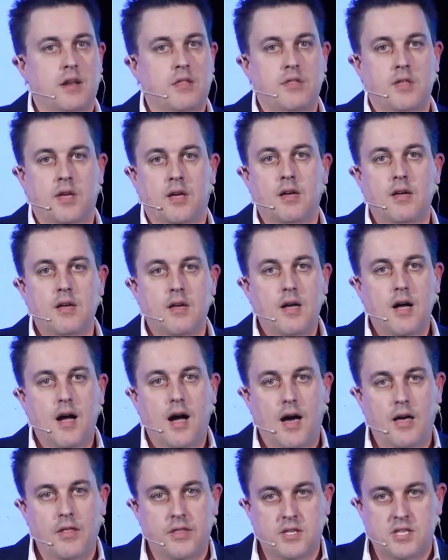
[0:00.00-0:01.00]
And I think
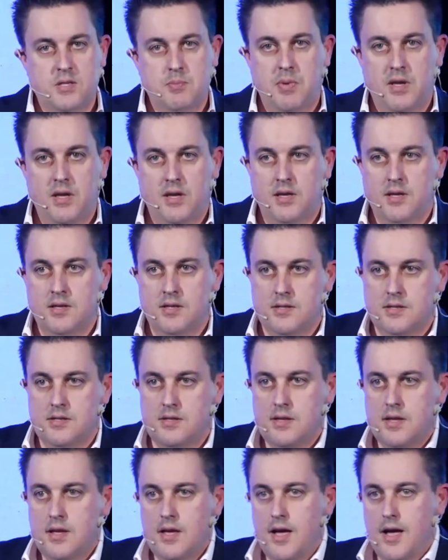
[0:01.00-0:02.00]
other
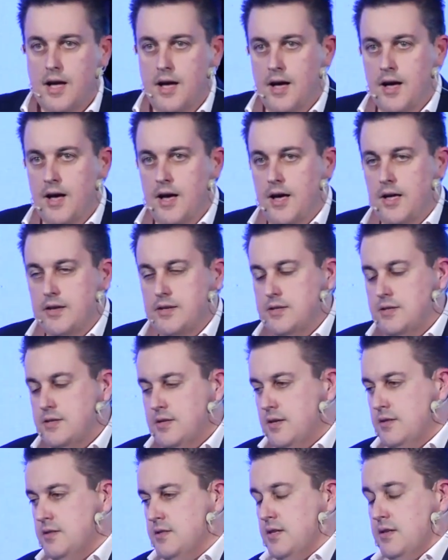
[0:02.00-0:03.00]
speakers
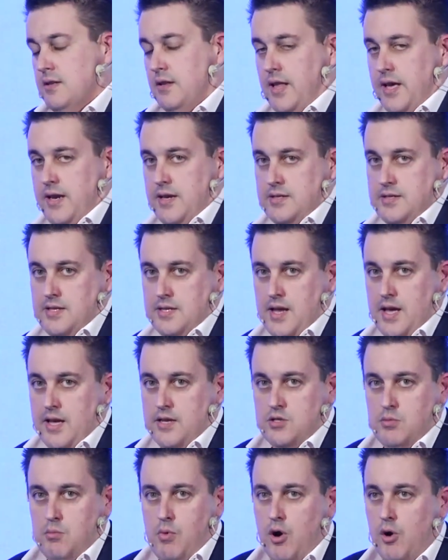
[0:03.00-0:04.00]
later today
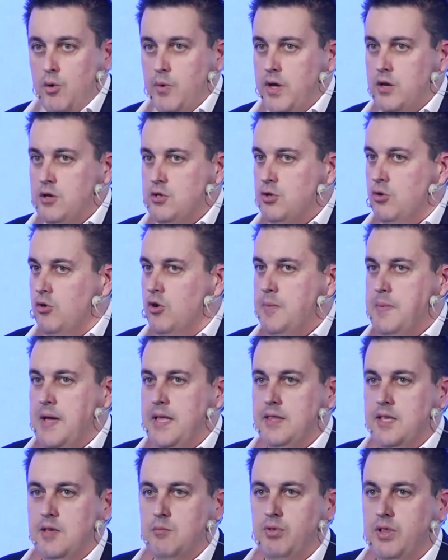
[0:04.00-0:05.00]
and tomorrow are going to talk
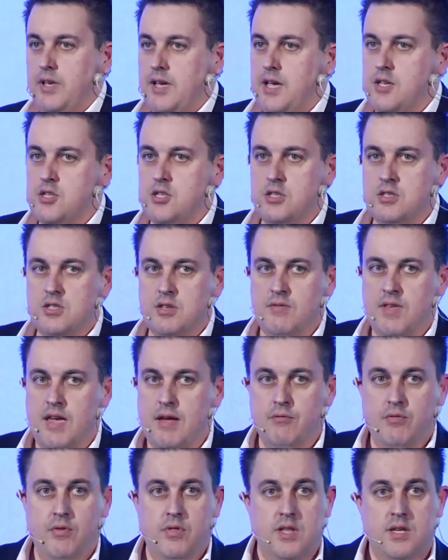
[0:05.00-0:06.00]
about the implications of
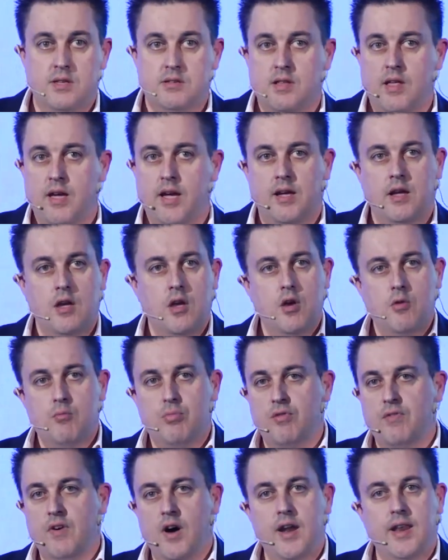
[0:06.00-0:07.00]
that for things like
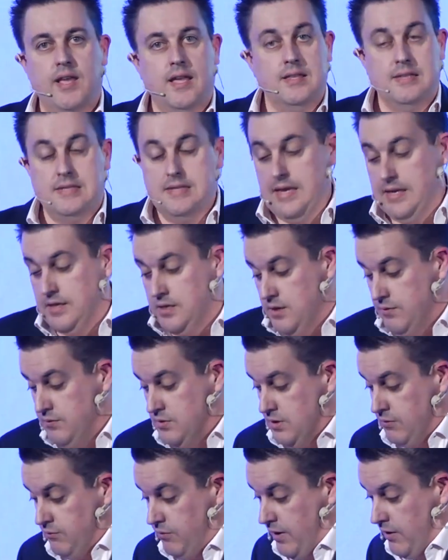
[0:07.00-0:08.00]
providing
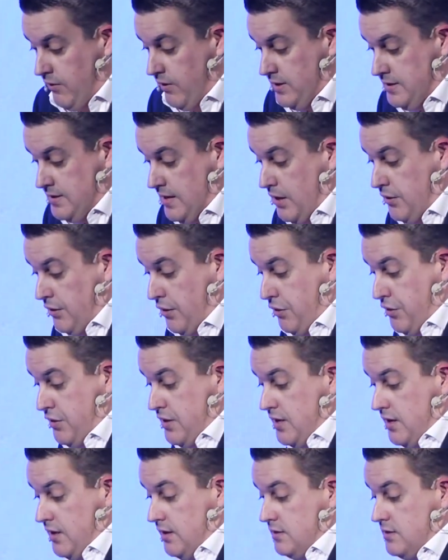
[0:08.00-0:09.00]
incentives and various other
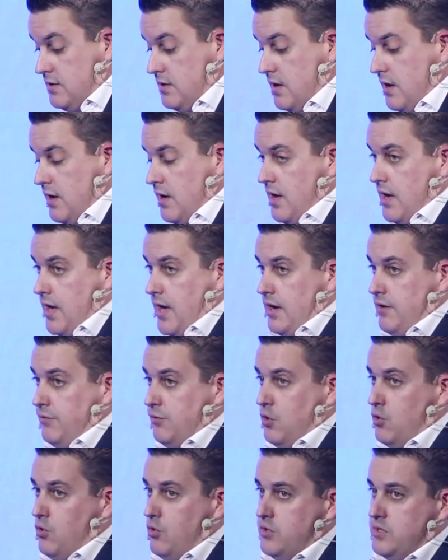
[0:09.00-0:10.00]
things. And
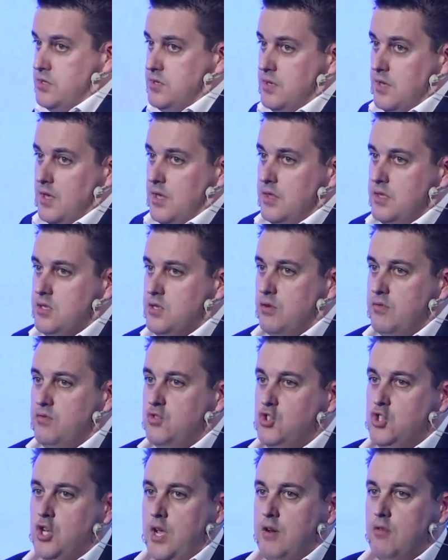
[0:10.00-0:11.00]
of course, the sort of
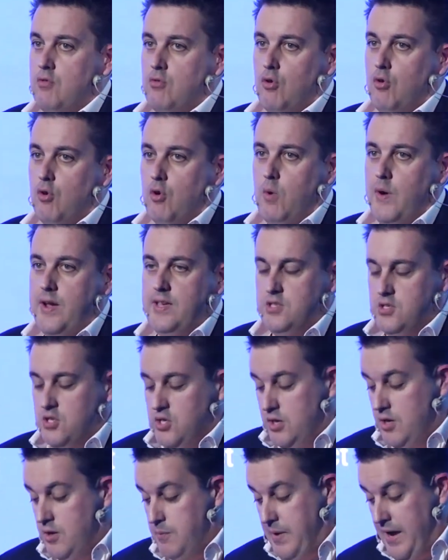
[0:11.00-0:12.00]
general
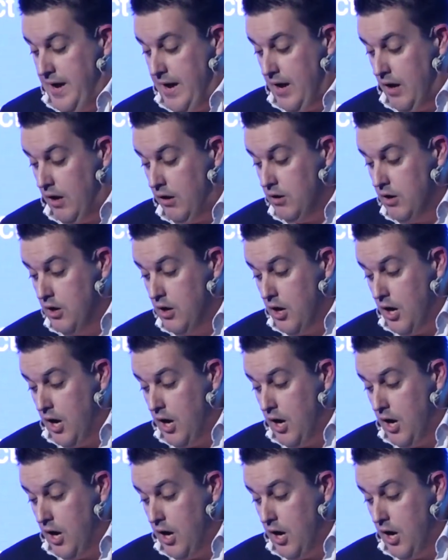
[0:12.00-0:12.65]
question about